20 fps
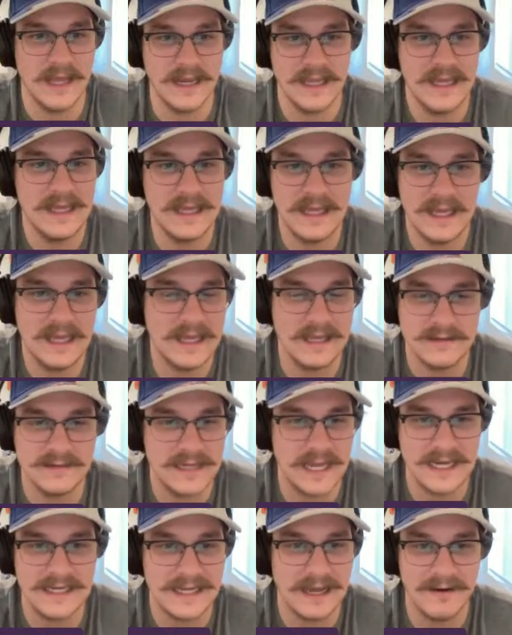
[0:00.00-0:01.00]
he can
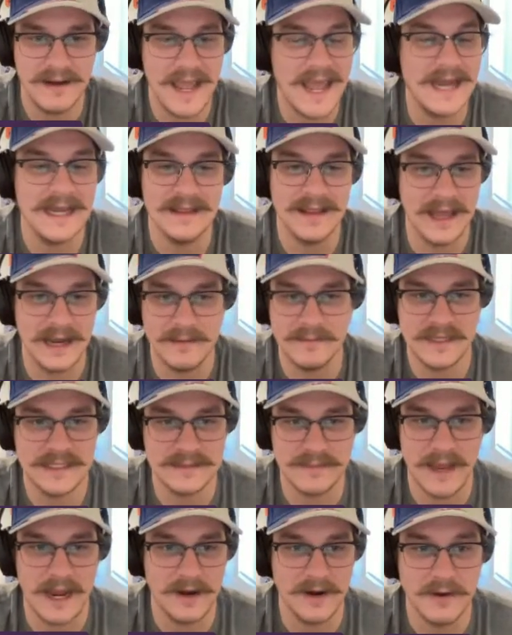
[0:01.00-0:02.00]
take down any lineup.
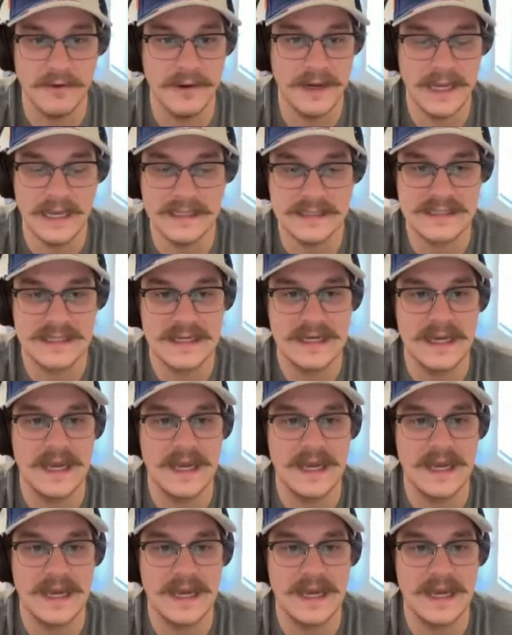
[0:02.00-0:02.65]
Doesn't matter who it is.